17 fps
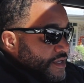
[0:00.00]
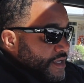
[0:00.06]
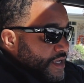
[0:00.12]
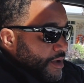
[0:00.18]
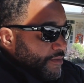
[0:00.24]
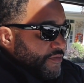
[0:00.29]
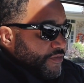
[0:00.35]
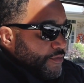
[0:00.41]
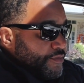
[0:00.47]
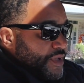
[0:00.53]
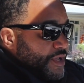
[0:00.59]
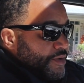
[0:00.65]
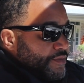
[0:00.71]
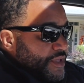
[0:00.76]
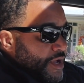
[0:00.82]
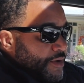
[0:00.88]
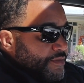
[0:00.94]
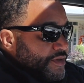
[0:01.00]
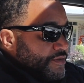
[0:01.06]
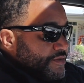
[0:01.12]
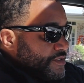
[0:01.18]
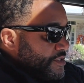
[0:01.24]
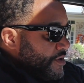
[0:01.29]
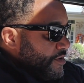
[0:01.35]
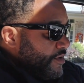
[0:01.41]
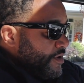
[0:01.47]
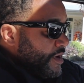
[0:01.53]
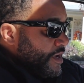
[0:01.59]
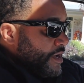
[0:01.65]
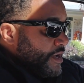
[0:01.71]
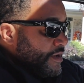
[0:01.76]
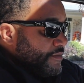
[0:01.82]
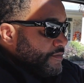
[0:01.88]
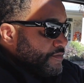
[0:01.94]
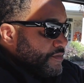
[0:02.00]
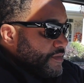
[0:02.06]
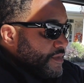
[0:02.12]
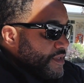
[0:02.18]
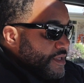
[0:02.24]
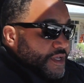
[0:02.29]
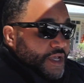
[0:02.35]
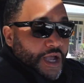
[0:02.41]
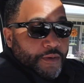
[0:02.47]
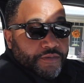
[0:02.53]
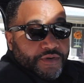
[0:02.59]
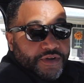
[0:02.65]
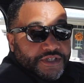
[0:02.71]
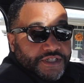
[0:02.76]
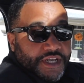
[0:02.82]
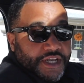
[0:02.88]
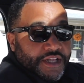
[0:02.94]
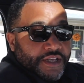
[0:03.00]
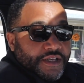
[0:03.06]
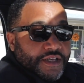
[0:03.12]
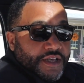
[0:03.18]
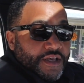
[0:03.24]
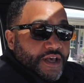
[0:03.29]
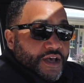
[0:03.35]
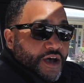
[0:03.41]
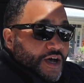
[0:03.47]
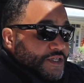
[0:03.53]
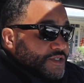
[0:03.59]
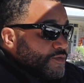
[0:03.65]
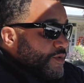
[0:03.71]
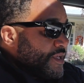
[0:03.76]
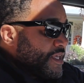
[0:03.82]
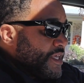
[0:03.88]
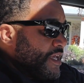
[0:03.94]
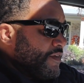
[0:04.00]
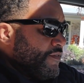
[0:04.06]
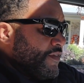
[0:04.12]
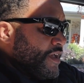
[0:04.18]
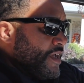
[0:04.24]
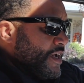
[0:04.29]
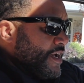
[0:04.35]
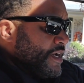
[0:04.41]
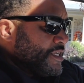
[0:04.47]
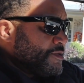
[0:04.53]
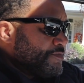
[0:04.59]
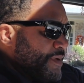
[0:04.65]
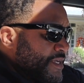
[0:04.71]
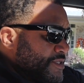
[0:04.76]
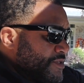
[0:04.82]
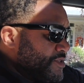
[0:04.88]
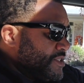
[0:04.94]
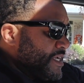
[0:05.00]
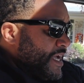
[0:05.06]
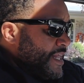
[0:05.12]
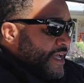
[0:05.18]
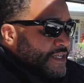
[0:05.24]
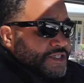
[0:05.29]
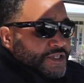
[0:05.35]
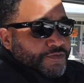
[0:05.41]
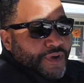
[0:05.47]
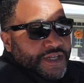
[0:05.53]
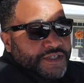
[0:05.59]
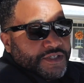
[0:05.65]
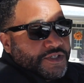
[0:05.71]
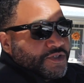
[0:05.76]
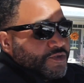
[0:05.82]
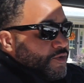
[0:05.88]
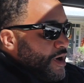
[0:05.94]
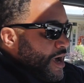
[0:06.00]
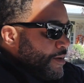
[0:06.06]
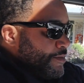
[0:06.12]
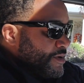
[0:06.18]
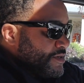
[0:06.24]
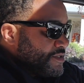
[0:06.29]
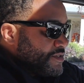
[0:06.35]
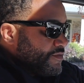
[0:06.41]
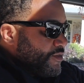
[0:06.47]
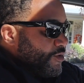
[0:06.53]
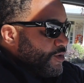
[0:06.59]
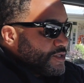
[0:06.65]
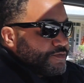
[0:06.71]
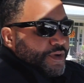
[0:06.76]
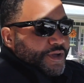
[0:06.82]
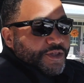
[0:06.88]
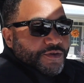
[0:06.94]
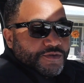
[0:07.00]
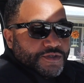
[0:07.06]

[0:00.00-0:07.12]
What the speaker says: coming from BMW, so I appreciate it. I also want to give a special shout out to my subscribers. Of course, my new